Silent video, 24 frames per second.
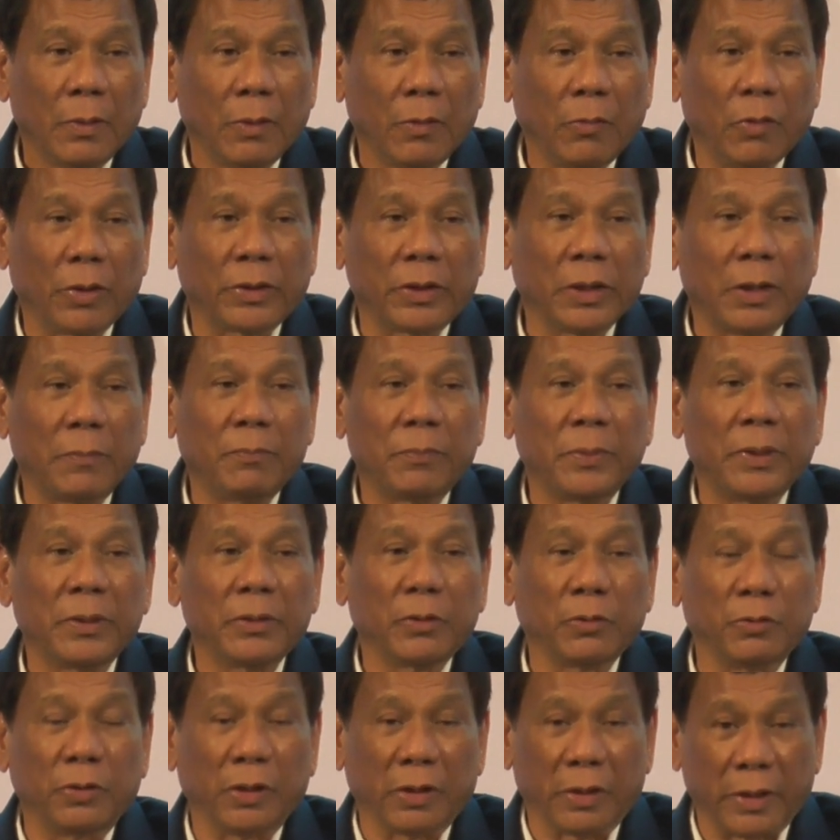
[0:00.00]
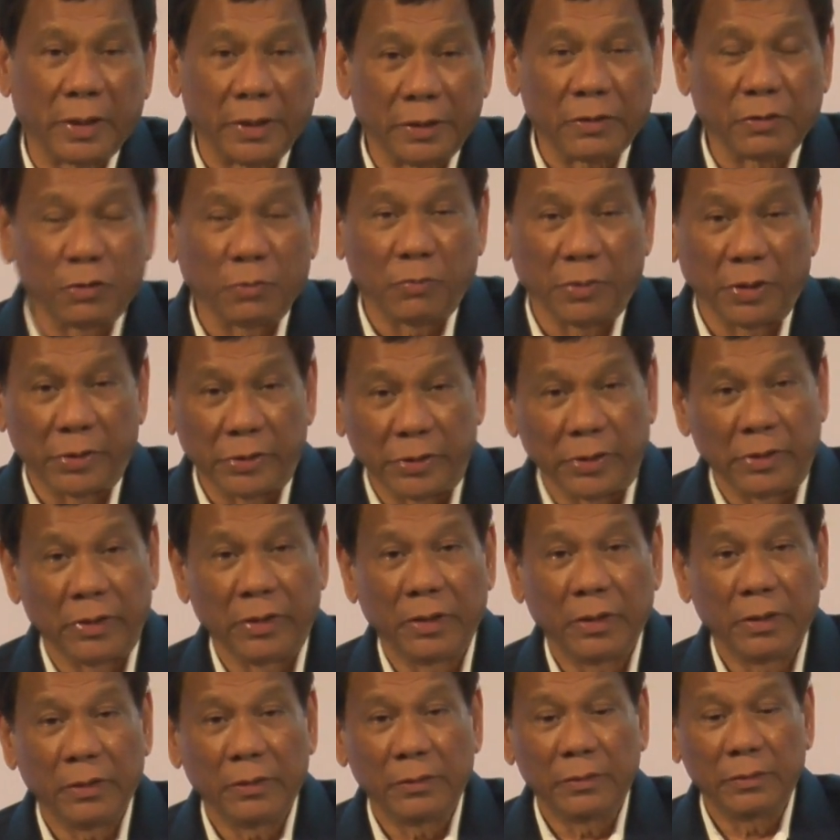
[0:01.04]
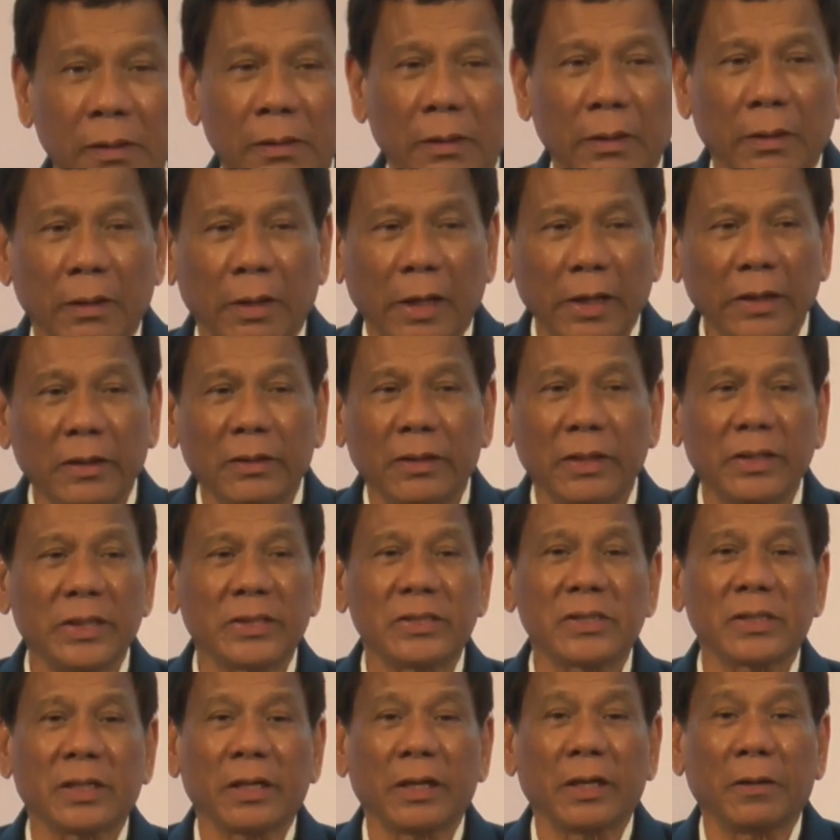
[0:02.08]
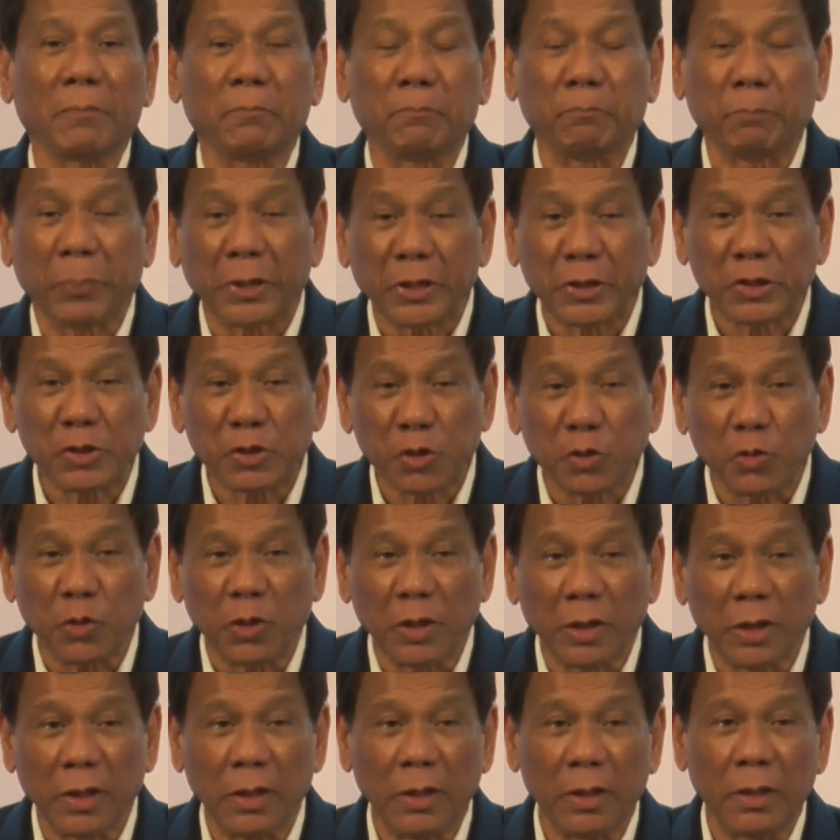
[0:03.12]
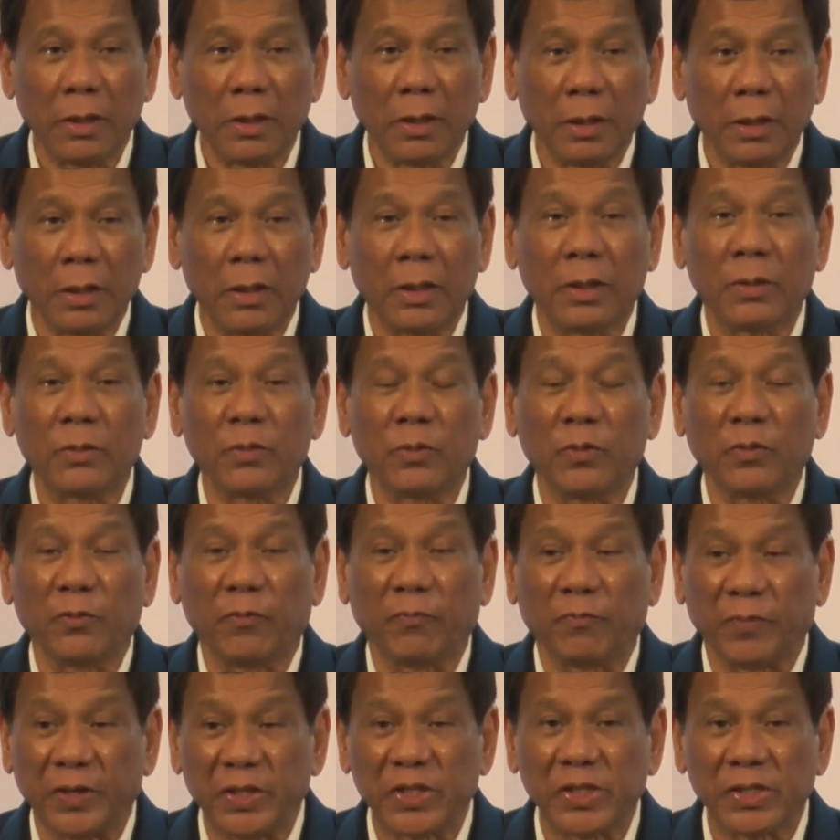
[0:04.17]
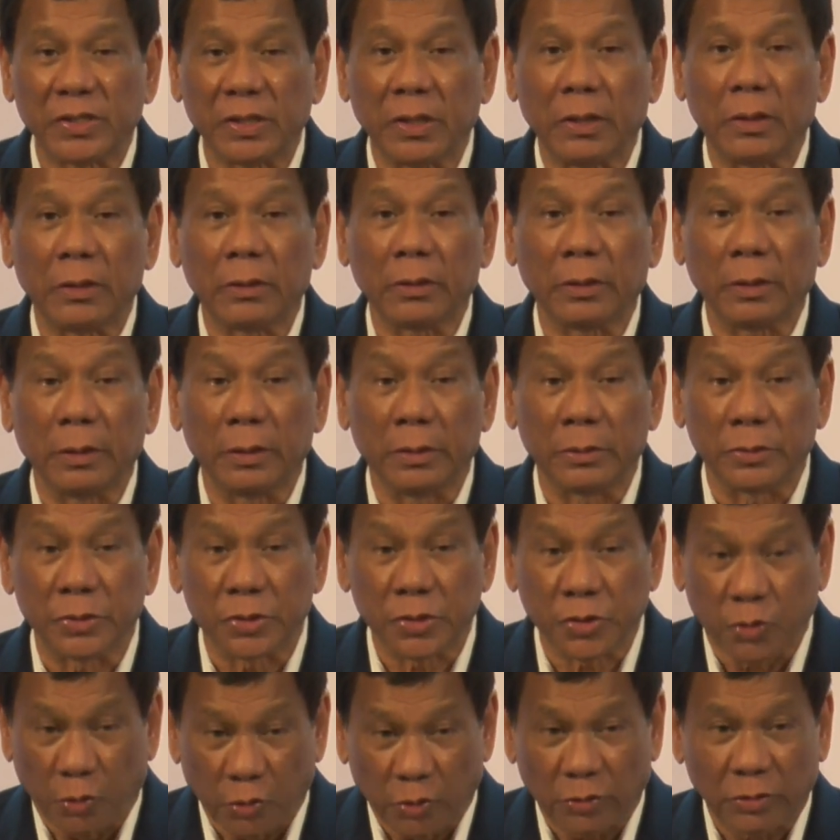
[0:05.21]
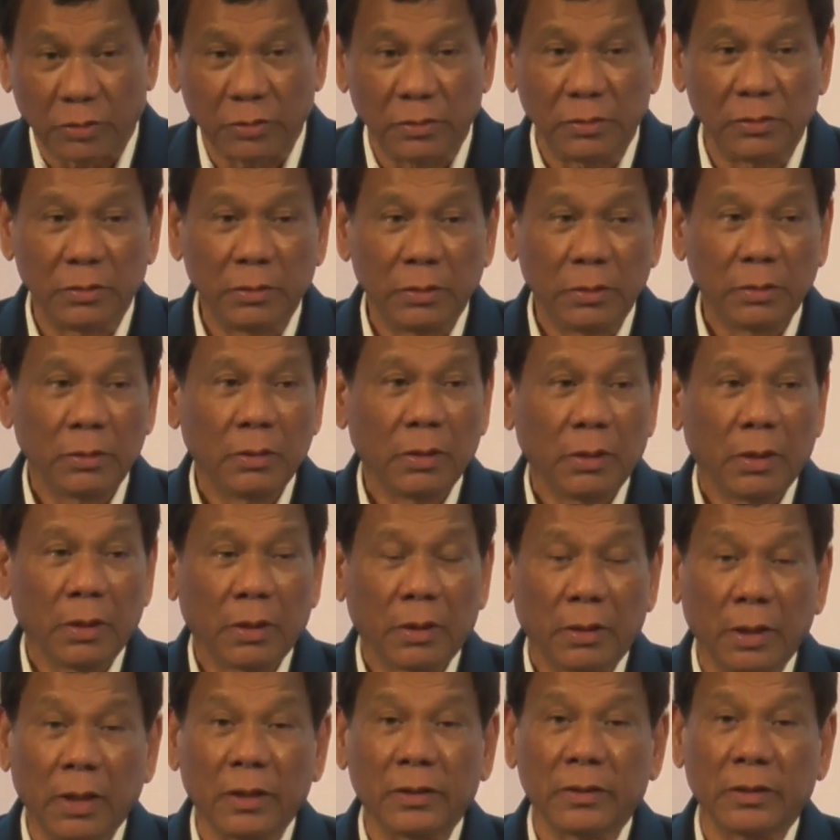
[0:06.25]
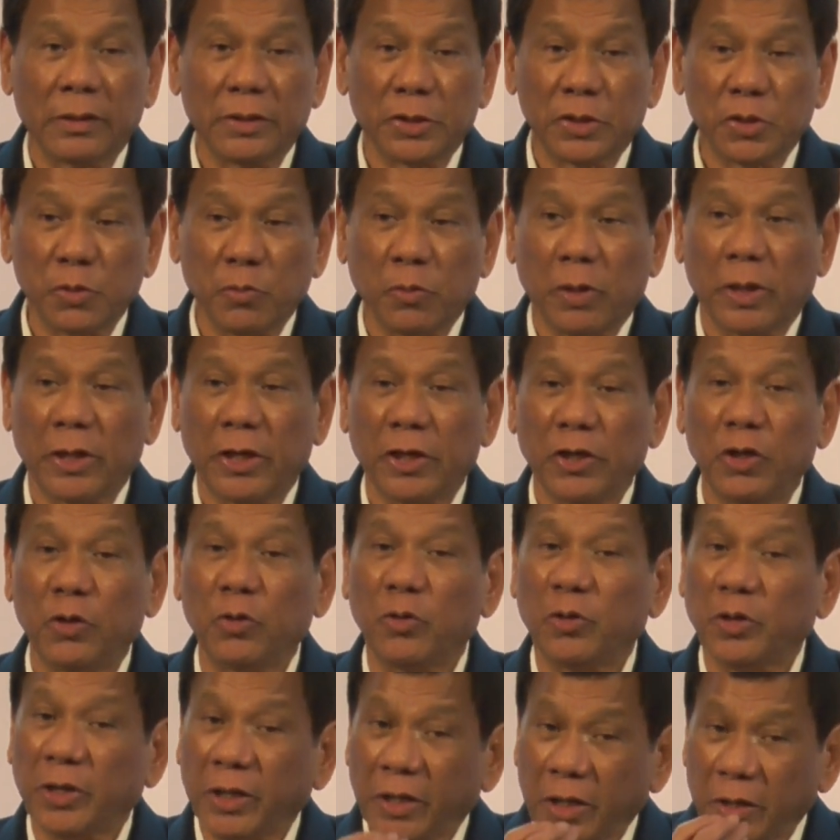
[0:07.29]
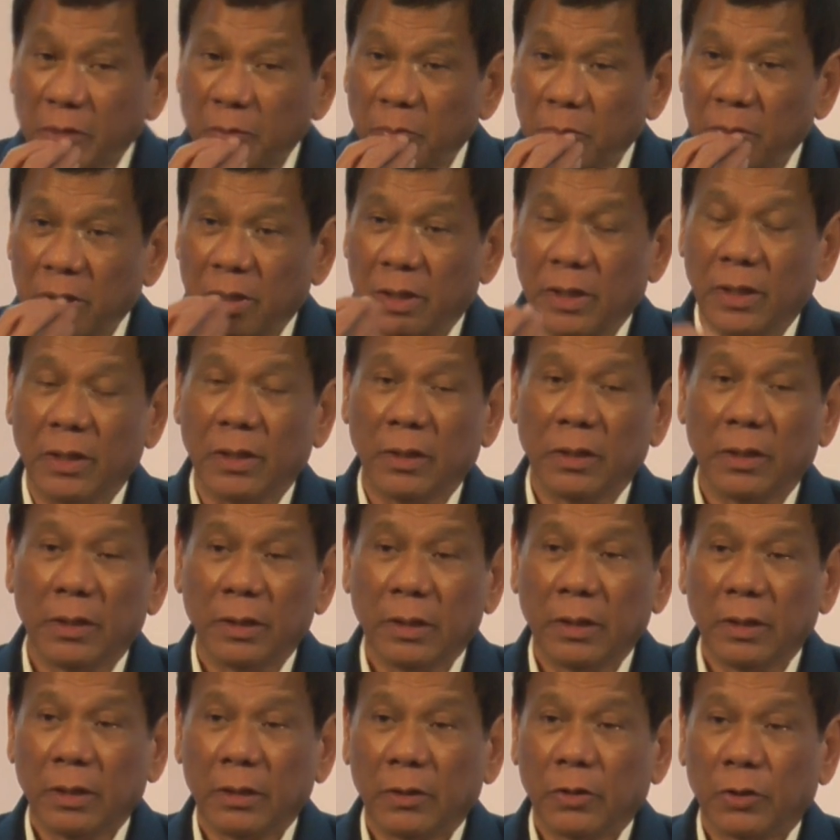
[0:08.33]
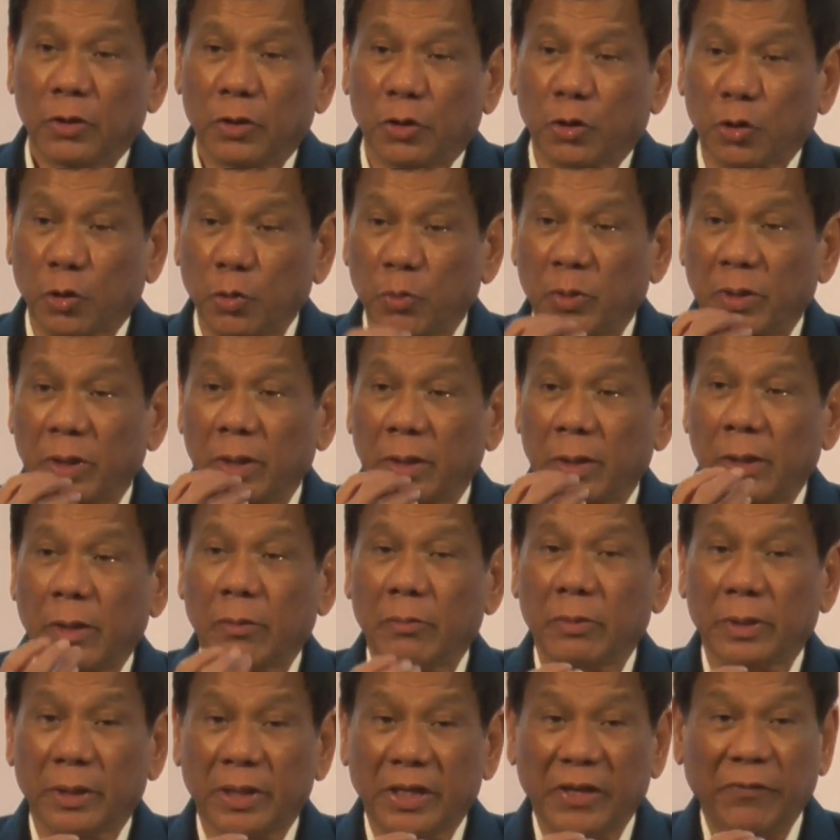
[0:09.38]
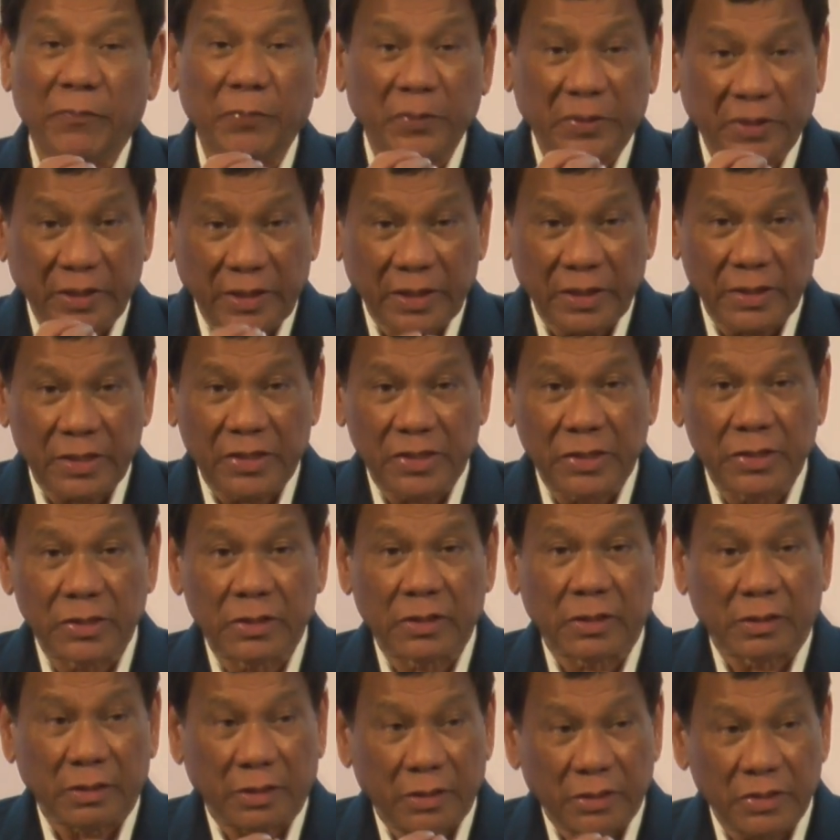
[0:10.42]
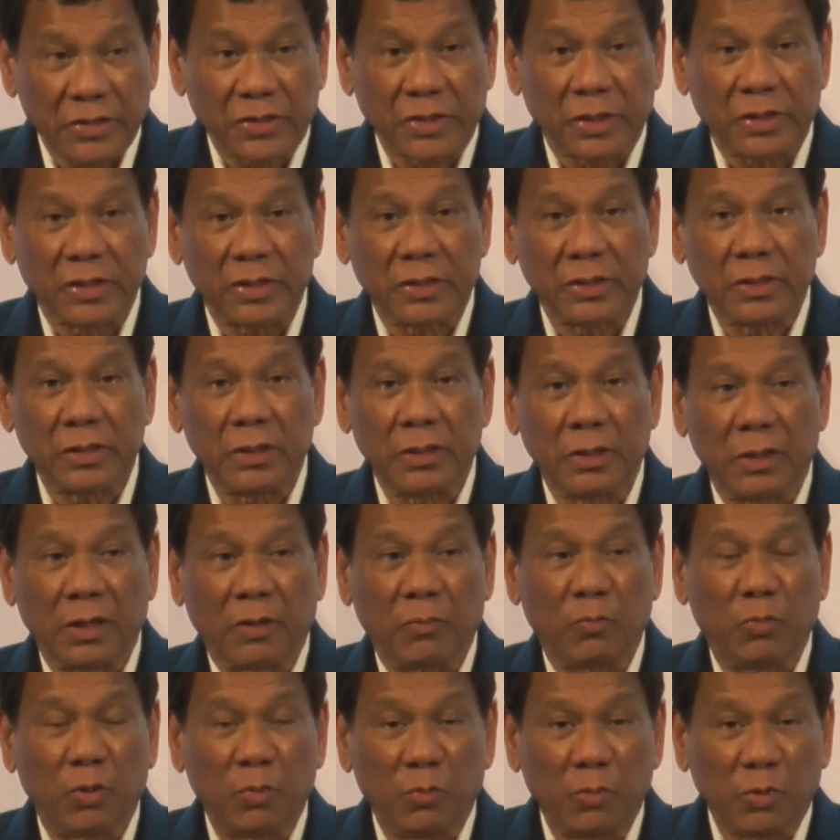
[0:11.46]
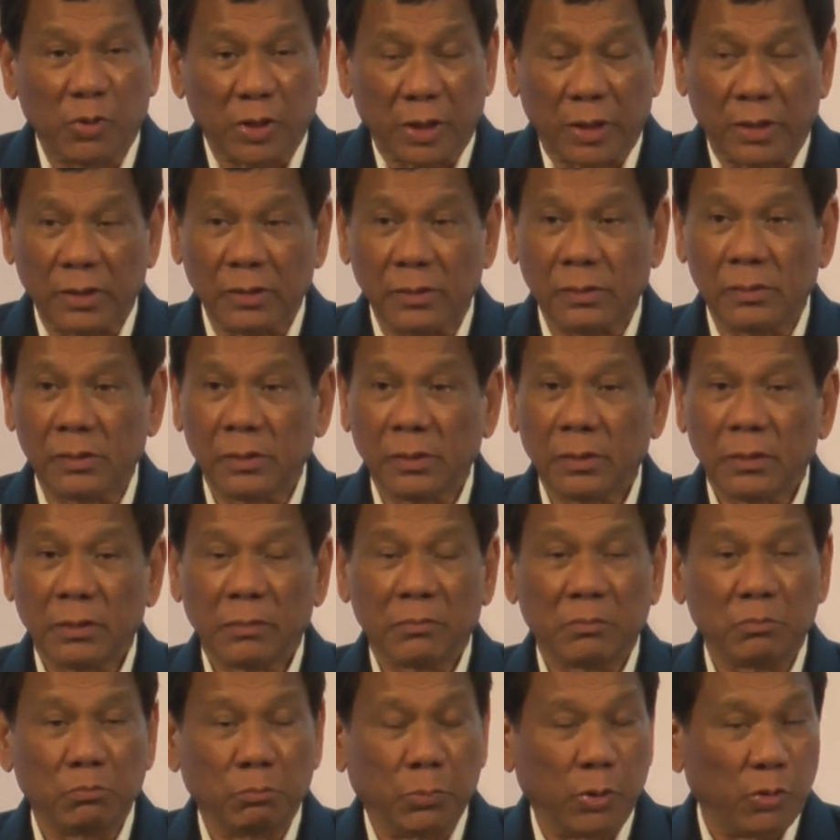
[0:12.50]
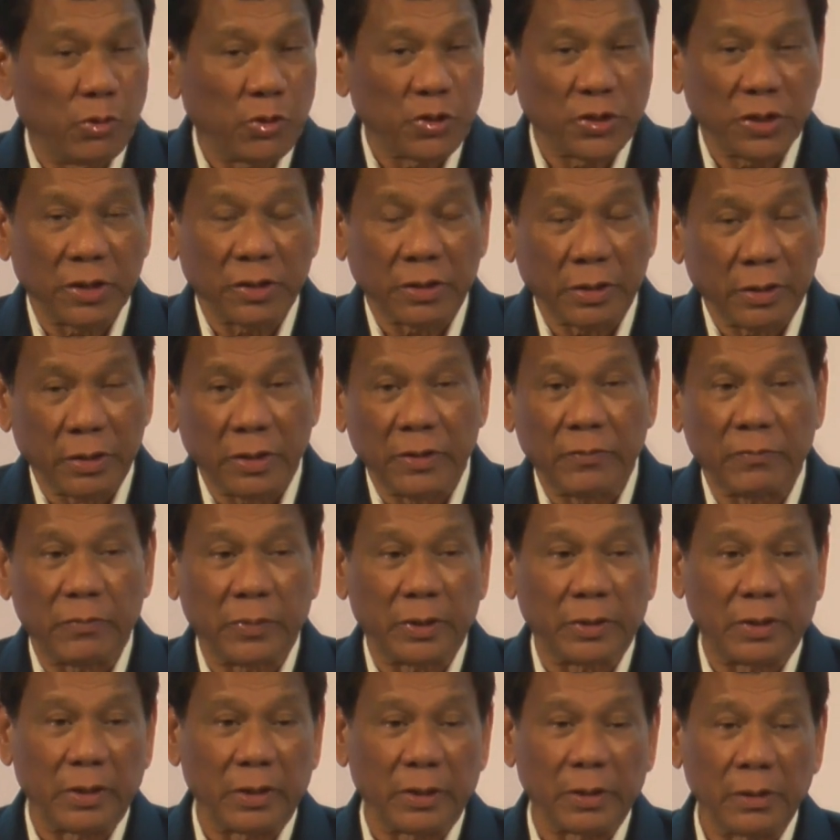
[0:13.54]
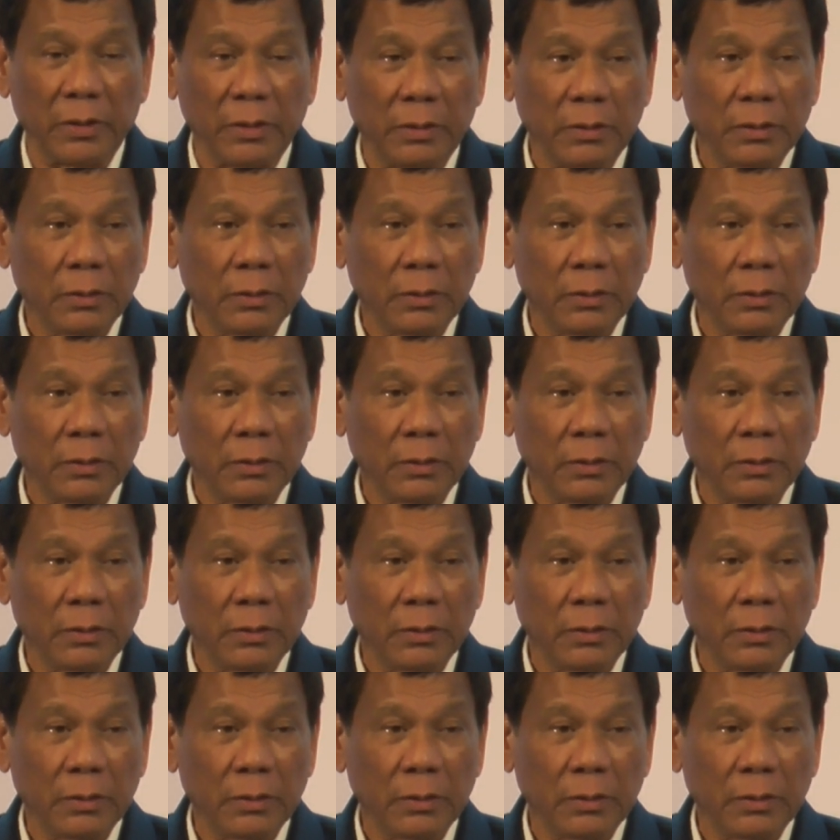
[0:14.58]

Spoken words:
What happened to the right to be heard? It is a personal and official insult. That is why you hear me throwing down epithets, curses, nagmumura, bullshit and everything.